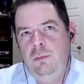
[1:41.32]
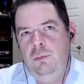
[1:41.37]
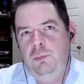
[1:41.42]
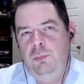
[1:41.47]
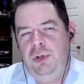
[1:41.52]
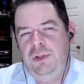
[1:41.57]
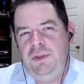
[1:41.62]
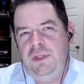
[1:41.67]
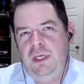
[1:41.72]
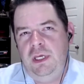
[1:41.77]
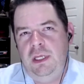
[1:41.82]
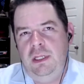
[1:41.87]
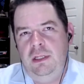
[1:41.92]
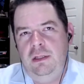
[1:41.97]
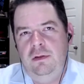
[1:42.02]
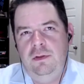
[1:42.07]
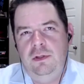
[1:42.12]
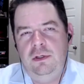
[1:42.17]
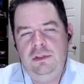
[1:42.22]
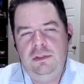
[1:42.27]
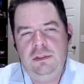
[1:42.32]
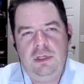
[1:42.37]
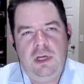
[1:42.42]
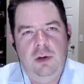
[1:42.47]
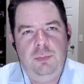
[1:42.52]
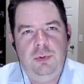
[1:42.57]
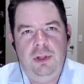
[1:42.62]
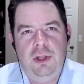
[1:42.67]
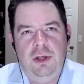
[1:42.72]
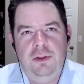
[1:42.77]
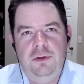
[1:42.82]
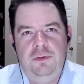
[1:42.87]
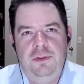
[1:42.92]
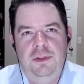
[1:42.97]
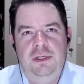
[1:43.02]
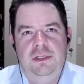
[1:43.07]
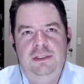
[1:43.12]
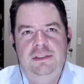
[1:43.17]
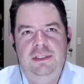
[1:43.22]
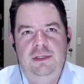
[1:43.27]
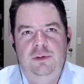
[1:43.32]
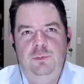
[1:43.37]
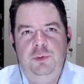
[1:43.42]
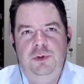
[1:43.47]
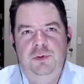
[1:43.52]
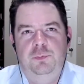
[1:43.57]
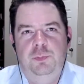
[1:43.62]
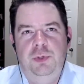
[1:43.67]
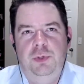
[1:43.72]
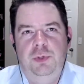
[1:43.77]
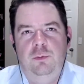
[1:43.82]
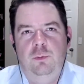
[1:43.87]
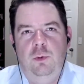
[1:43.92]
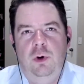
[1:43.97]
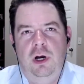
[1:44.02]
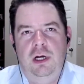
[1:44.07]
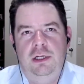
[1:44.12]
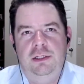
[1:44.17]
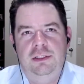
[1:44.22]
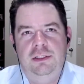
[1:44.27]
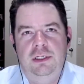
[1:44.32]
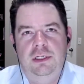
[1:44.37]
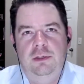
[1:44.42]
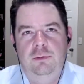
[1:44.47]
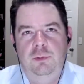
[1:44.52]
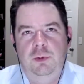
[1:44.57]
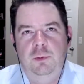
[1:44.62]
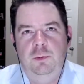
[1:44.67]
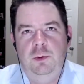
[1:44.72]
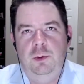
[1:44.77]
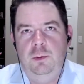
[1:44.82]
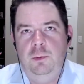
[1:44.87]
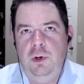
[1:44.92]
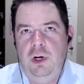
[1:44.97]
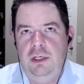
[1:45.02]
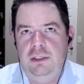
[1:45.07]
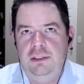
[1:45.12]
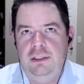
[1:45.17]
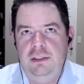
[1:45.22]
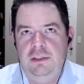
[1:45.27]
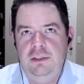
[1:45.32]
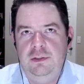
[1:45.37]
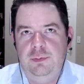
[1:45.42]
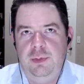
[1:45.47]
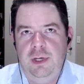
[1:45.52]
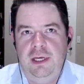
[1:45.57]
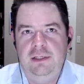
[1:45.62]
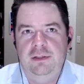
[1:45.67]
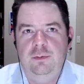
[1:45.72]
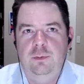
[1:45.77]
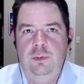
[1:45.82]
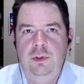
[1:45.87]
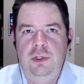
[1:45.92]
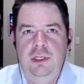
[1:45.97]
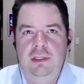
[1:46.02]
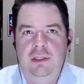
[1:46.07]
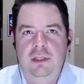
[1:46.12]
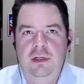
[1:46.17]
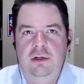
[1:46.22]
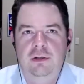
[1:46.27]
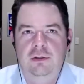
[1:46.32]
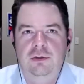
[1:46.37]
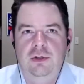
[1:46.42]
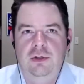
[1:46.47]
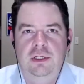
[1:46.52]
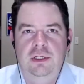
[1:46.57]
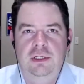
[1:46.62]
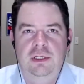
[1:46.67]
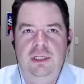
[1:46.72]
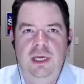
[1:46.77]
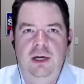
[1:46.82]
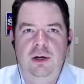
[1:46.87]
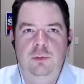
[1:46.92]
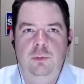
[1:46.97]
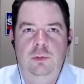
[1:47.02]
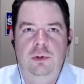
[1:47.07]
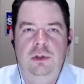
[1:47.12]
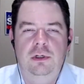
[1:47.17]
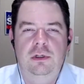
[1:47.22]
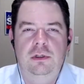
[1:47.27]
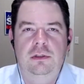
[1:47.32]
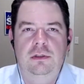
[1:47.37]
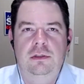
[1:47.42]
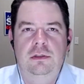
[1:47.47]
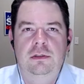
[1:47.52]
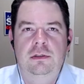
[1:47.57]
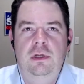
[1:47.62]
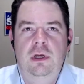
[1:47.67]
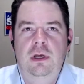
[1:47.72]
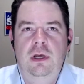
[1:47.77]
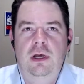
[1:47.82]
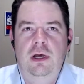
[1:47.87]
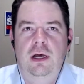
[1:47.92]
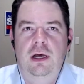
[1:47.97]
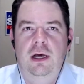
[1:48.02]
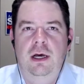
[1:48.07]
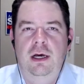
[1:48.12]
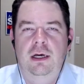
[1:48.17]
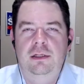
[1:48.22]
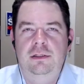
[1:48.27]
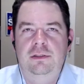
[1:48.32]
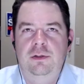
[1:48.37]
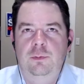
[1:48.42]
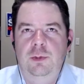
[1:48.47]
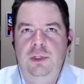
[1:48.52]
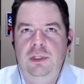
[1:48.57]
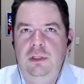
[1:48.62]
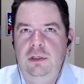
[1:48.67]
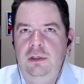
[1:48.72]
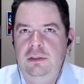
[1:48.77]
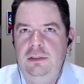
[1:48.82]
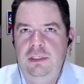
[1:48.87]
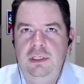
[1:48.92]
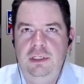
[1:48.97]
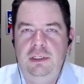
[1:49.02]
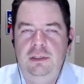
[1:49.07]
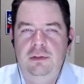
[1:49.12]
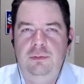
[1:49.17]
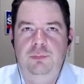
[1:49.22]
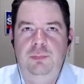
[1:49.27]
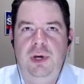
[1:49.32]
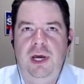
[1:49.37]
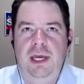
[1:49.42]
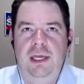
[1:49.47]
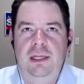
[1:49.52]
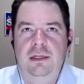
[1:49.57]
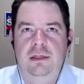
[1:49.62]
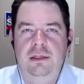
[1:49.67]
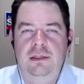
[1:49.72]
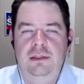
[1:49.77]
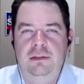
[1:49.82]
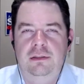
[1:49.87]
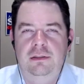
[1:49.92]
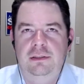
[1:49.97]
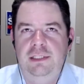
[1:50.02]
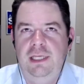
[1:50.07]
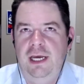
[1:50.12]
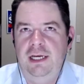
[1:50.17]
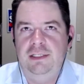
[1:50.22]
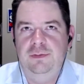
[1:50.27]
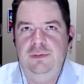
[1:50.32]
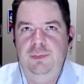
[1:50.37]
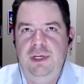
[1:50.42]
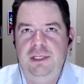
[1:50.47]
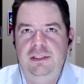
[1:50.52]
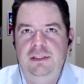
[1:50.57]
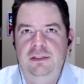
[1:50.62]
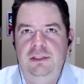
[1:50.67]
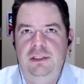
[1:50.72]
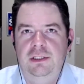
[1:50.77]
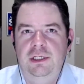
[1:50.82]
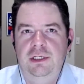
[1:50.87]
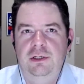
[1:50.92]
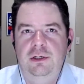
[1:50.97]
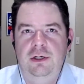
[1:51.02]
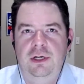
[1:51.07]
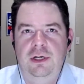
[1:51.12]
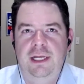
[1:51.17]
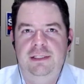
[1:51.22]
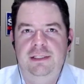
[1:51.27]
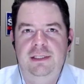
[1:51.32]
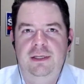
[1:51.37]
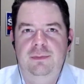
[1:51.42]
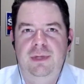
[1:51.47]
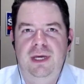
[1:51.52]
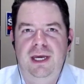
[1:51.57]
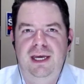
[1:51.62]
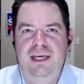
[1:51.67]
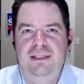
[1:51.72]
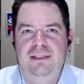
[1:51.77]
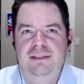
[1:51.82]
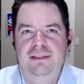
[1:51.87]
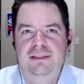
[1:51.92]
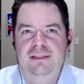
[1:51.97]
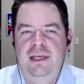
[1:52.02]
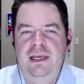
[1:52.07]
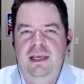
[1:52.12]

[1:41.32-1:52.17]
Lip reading: But then there's a couple other things that we were watching this past week that are trending downward. So we looked at Biden text messaging or SMS.